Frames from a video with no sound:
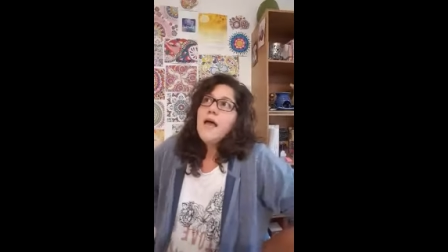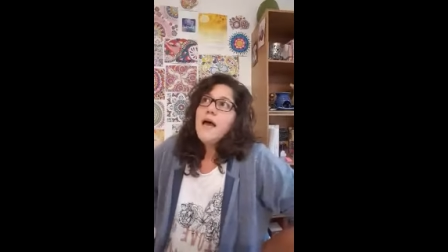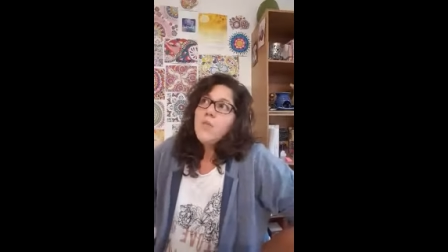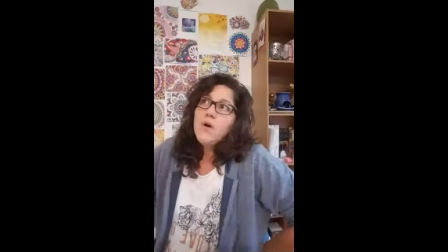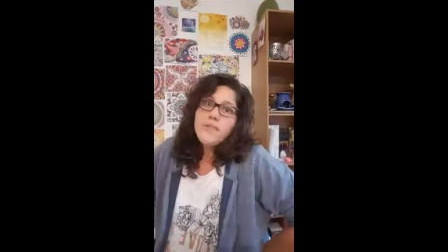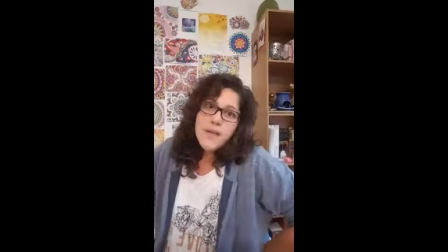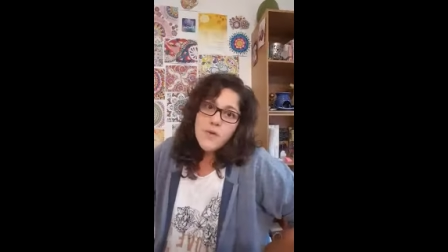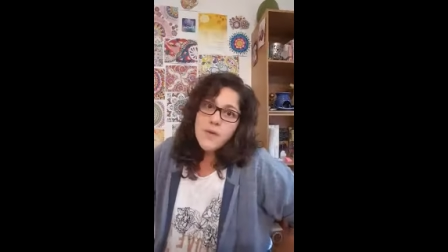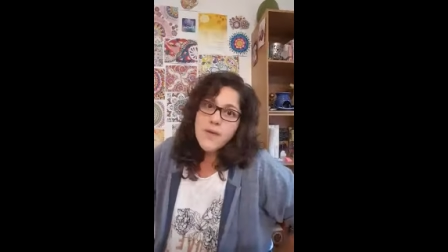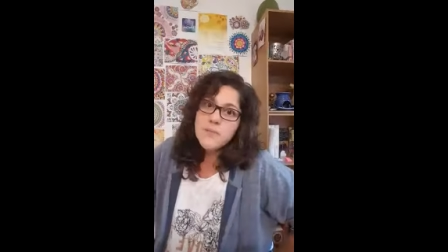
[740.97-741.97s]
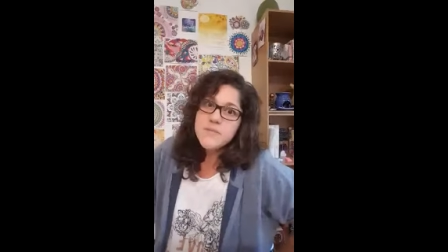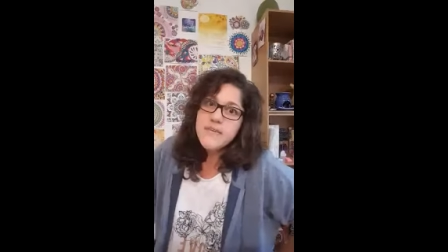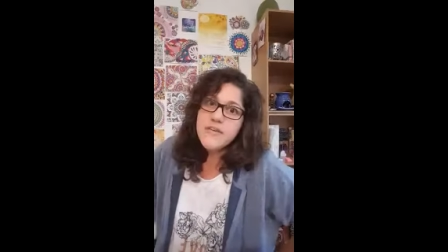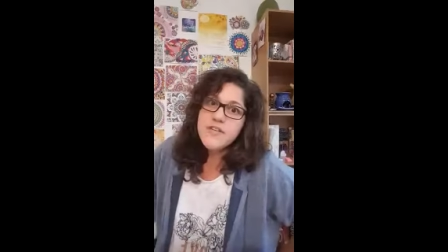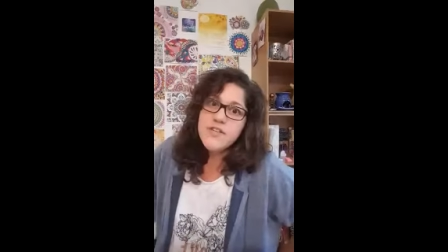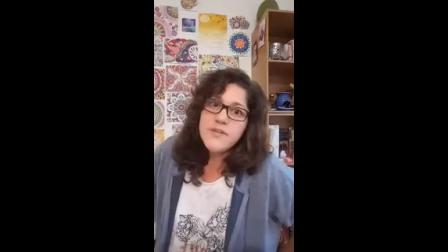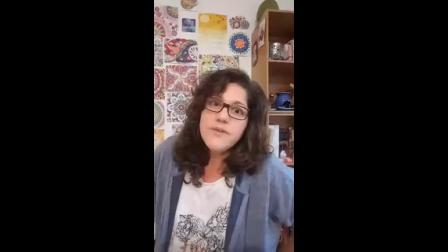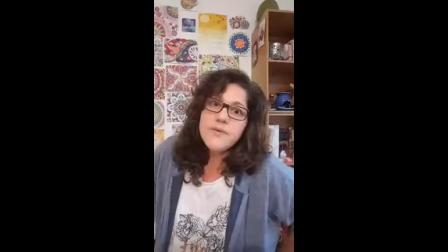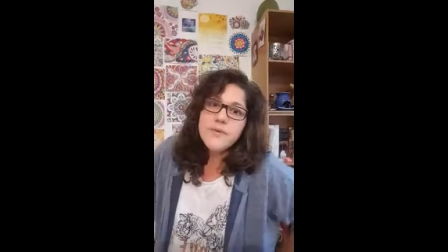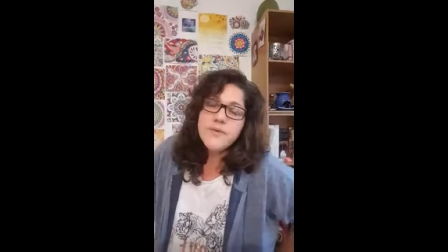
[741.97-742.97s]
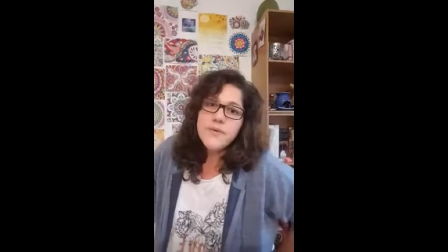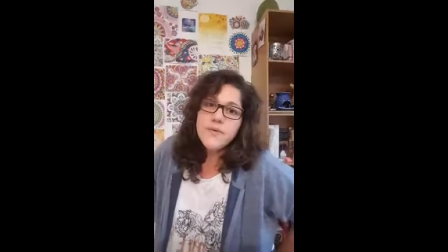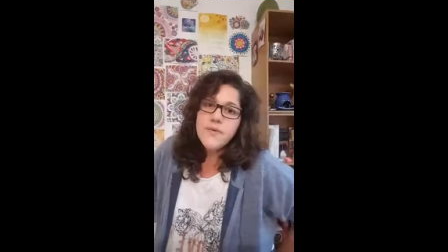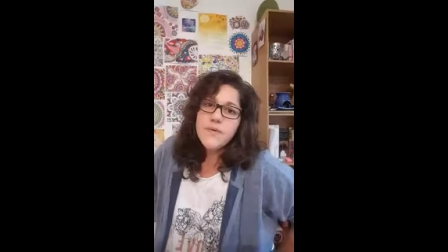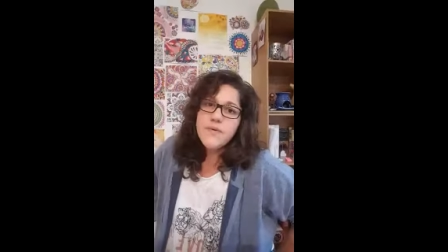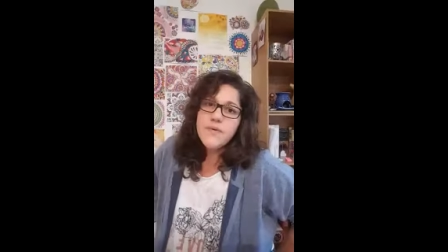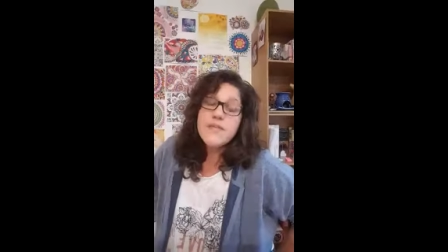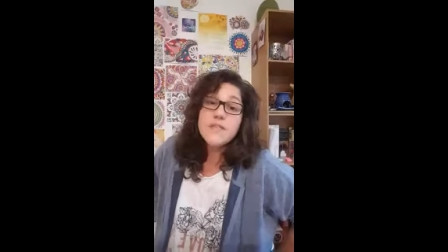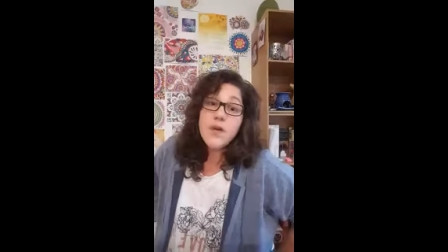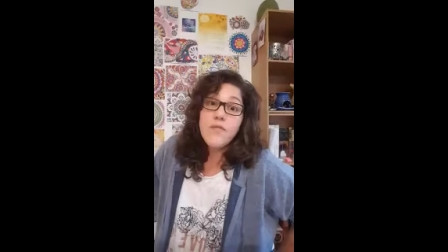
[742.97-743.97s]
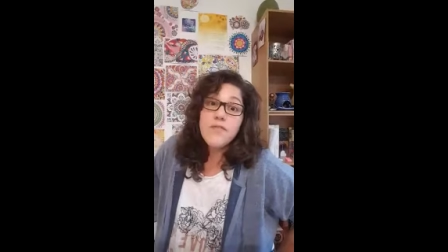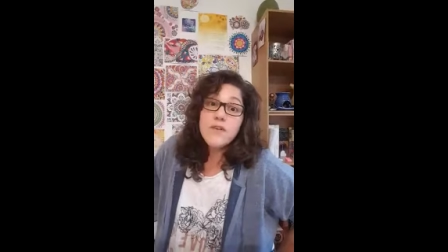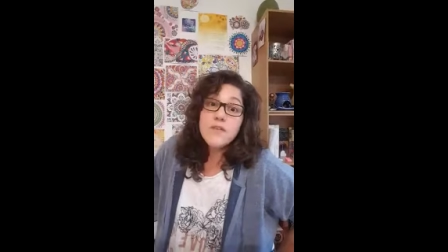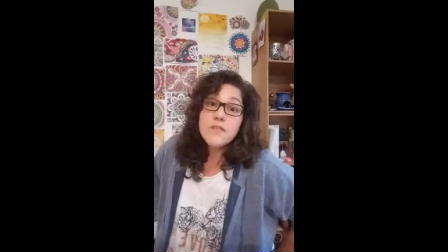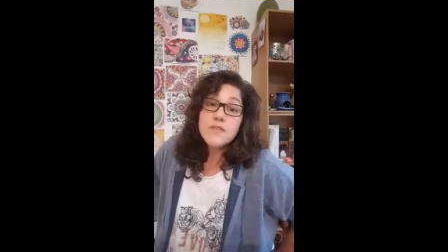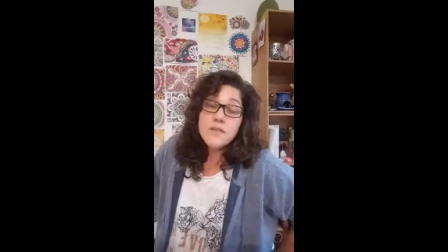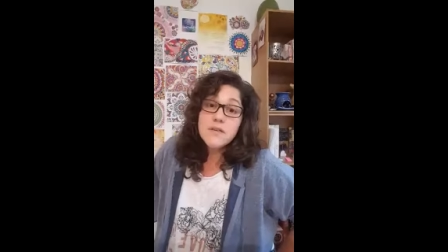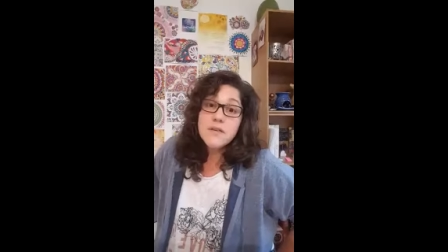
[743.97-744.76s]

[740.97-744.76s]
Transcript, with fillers: And what that all comes down to is confidence.